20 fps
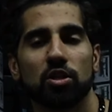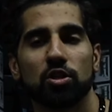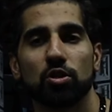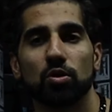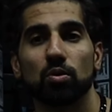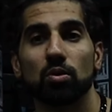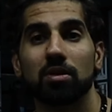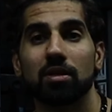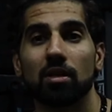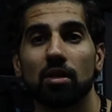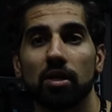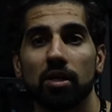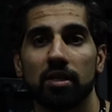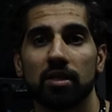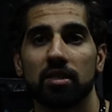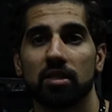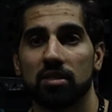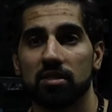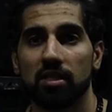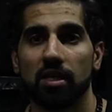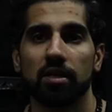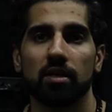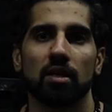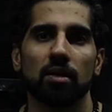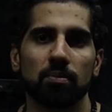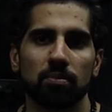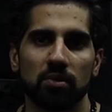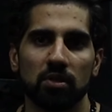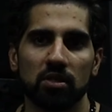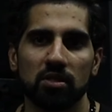to learn to set
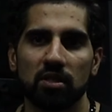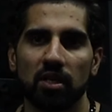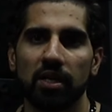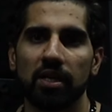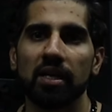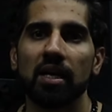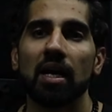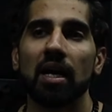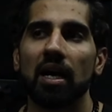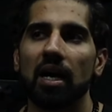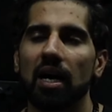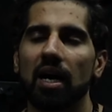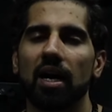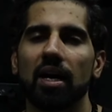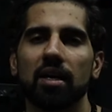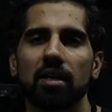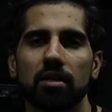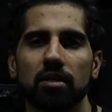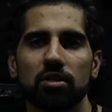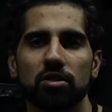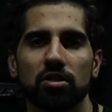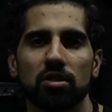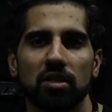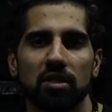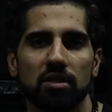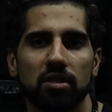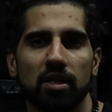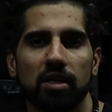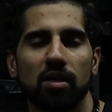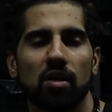up the site. I
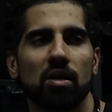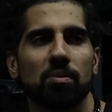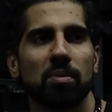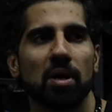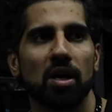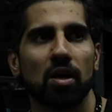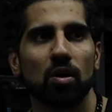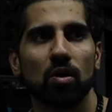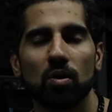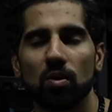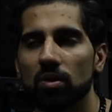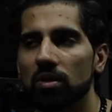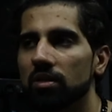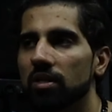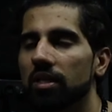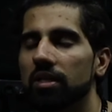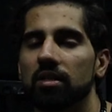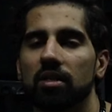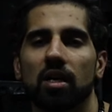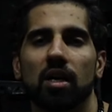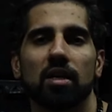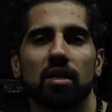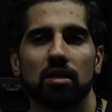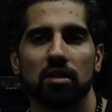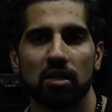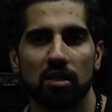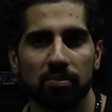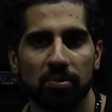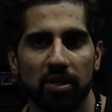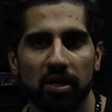initially did it on my own, then got a
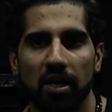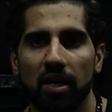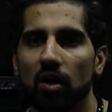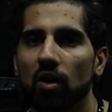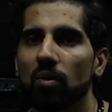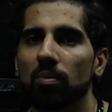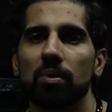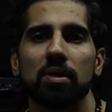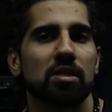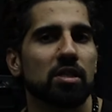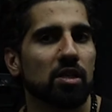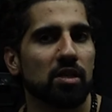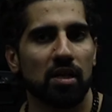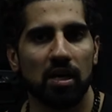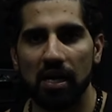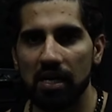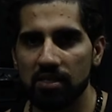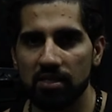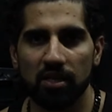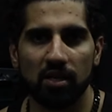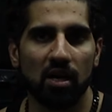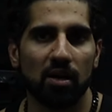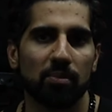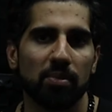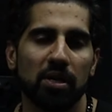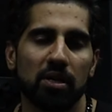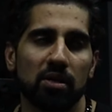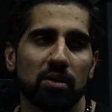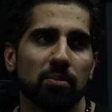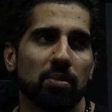little bit of help, and then as I got
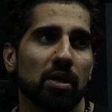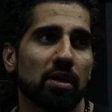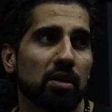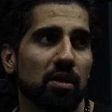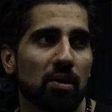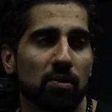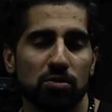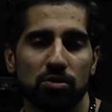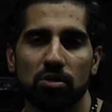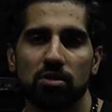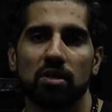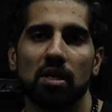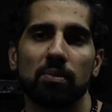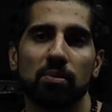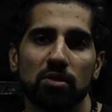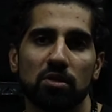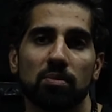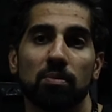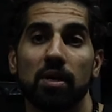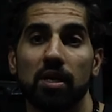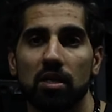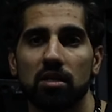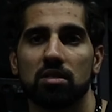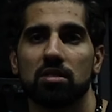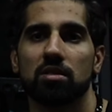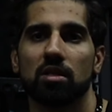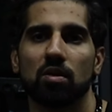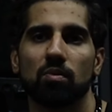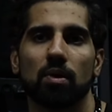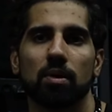better and better, I was just able to make a
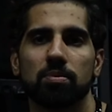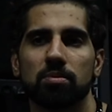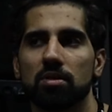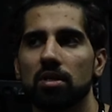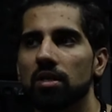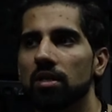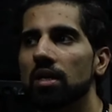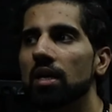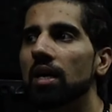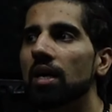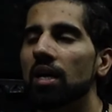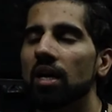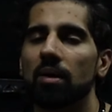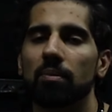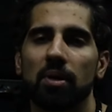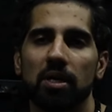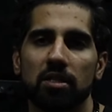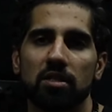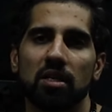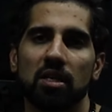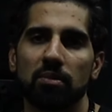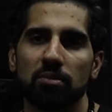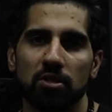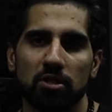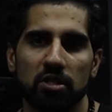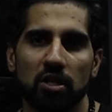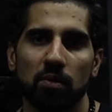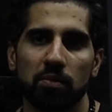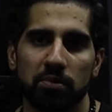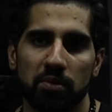sick website, and my team
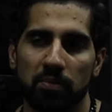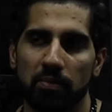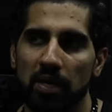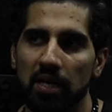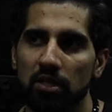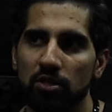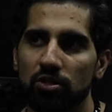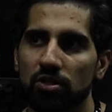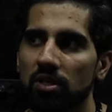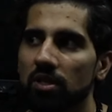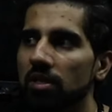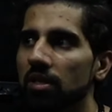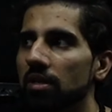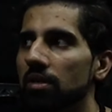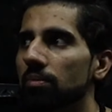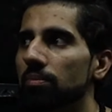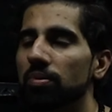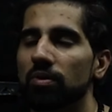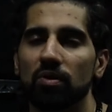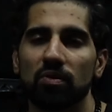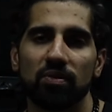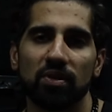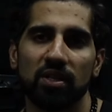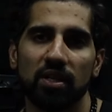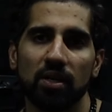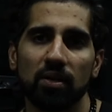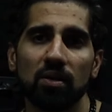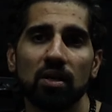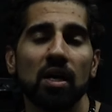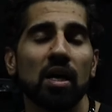just helps you manage it and improve it
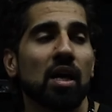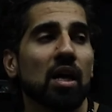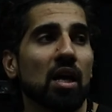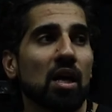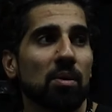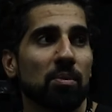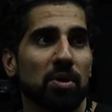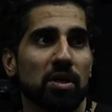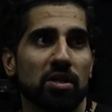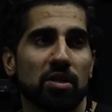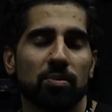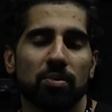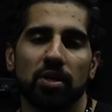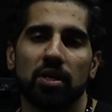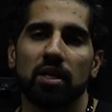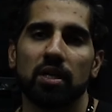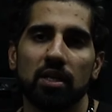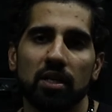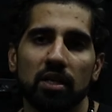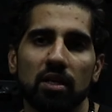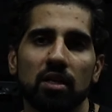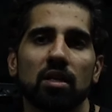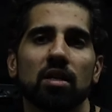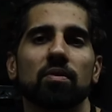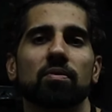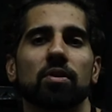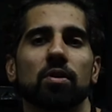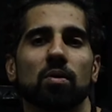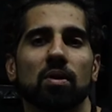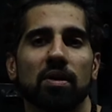now. But in the beginning,
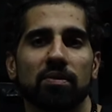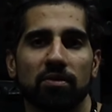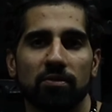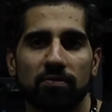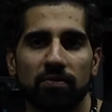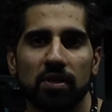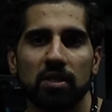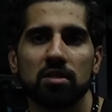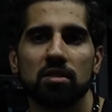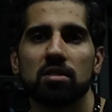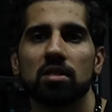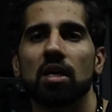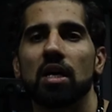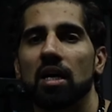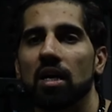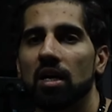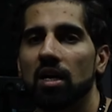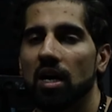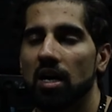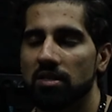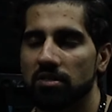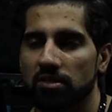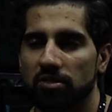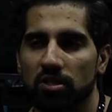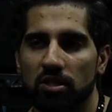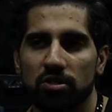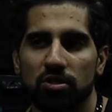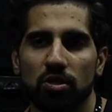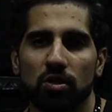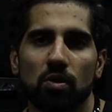if you don't have the funds, I
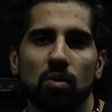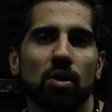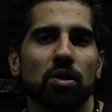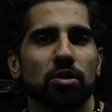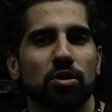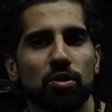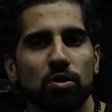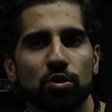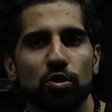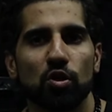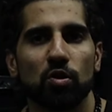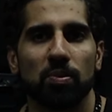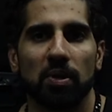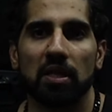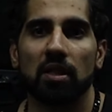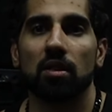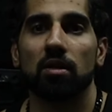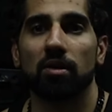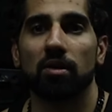suggest you go on YouTube and